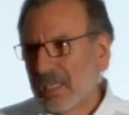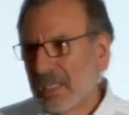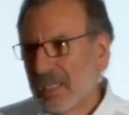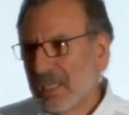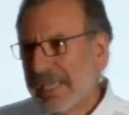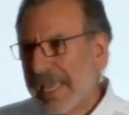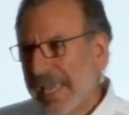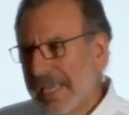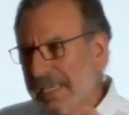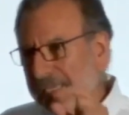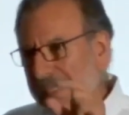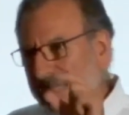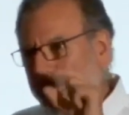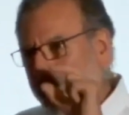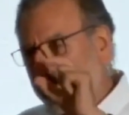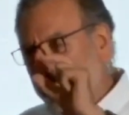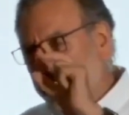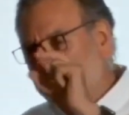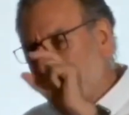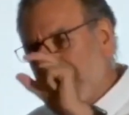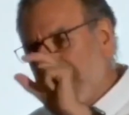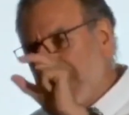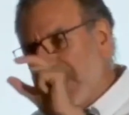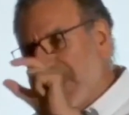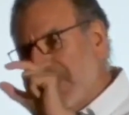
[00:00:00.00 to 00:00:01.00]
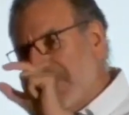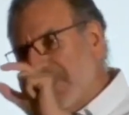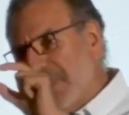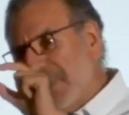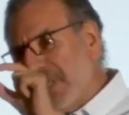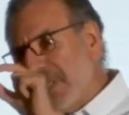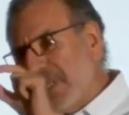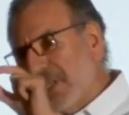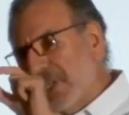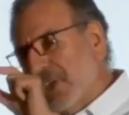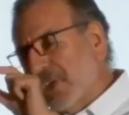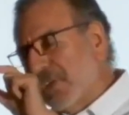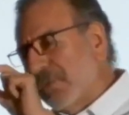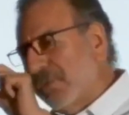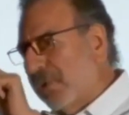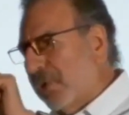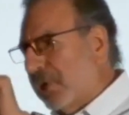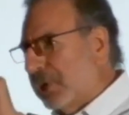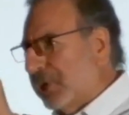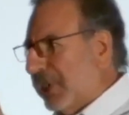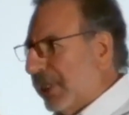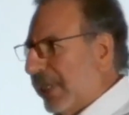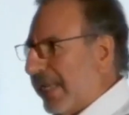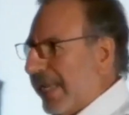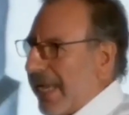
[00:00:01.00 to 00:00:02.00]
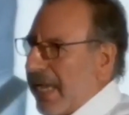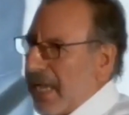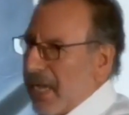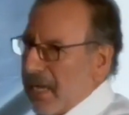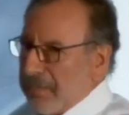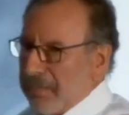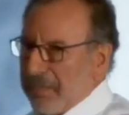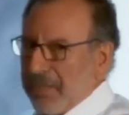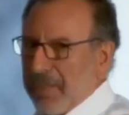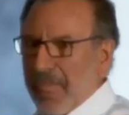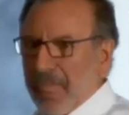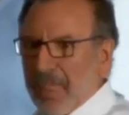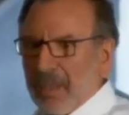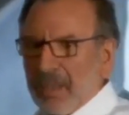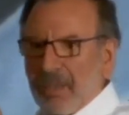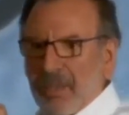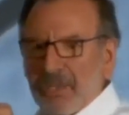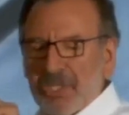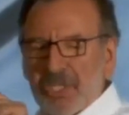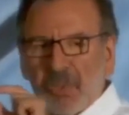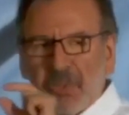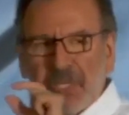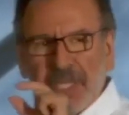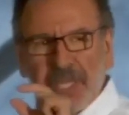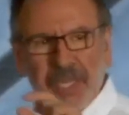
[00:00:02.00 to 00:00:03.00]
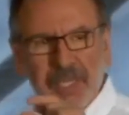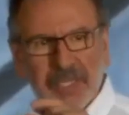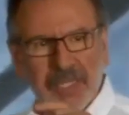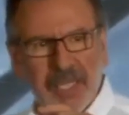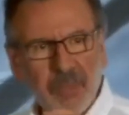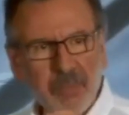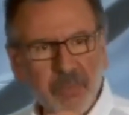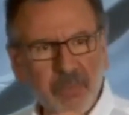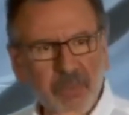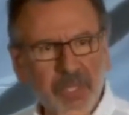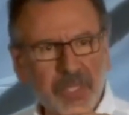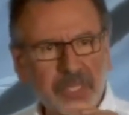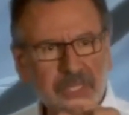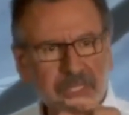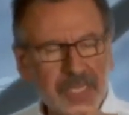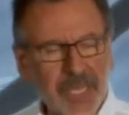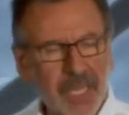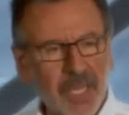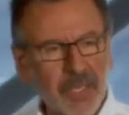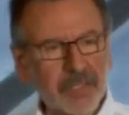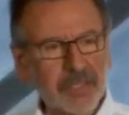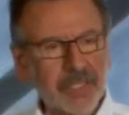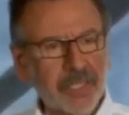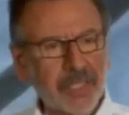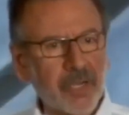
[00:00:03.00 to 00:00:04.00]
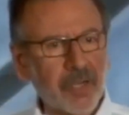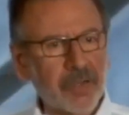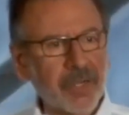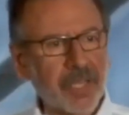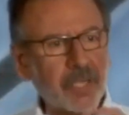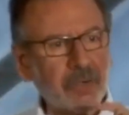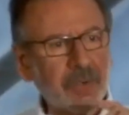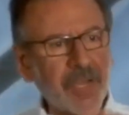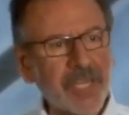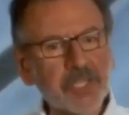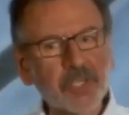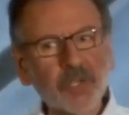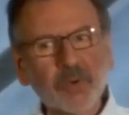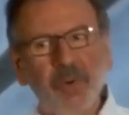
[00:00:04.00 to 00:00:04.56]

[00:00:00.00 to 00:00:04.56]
that GDP converging gap. So what you end up with is healthcare that creates